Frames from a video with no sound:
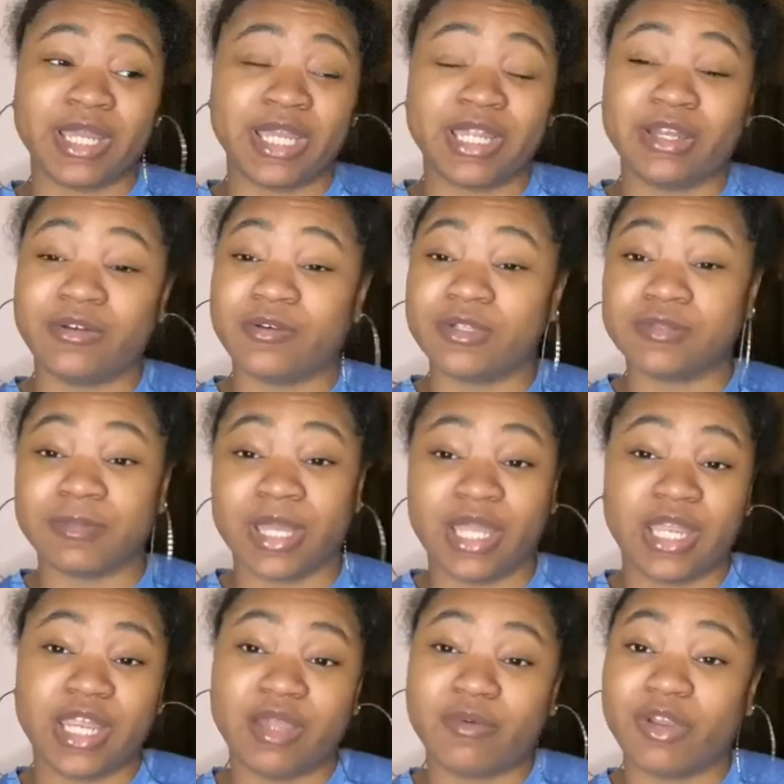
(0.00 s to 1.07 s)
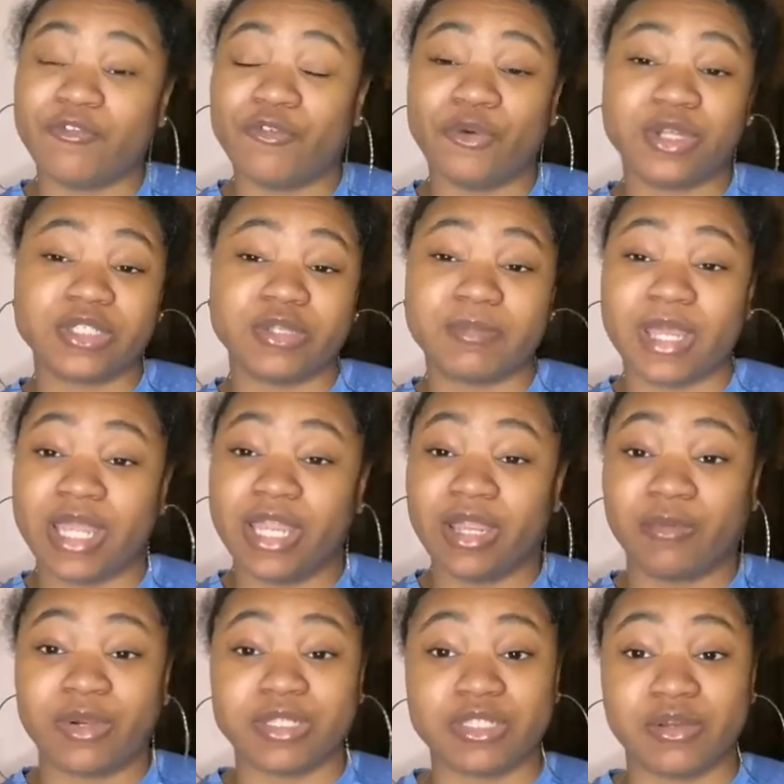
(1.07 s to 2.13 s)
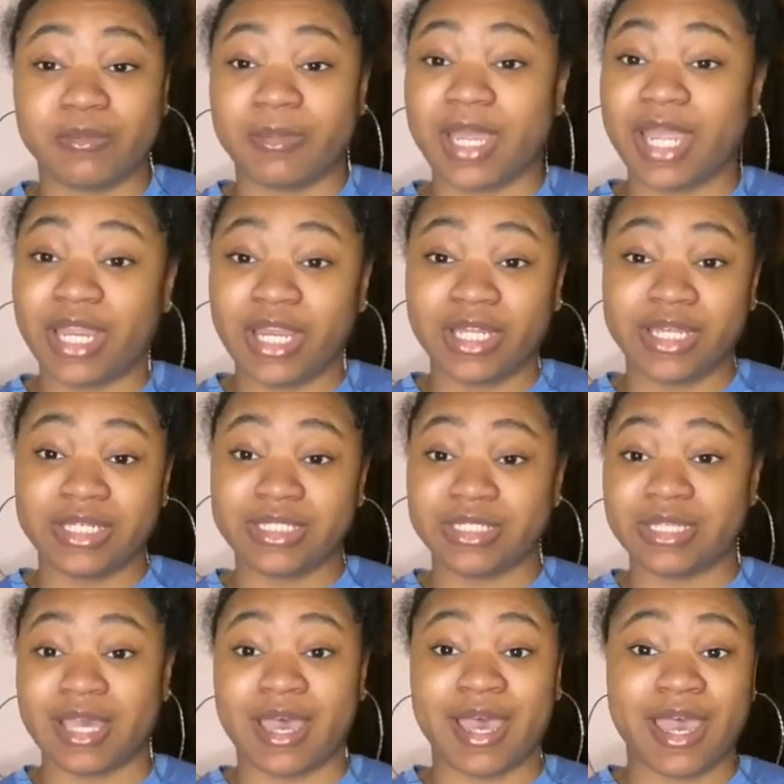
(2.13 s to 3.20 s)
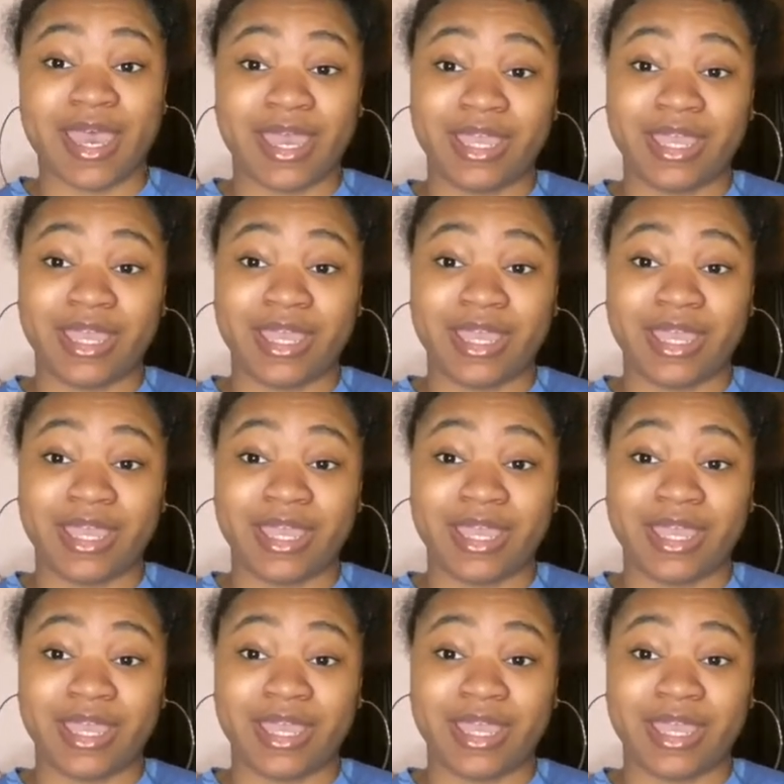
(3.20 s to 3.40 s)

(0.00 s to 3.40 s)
hair grows my hair whatever works on my hair works on my hair that's just how i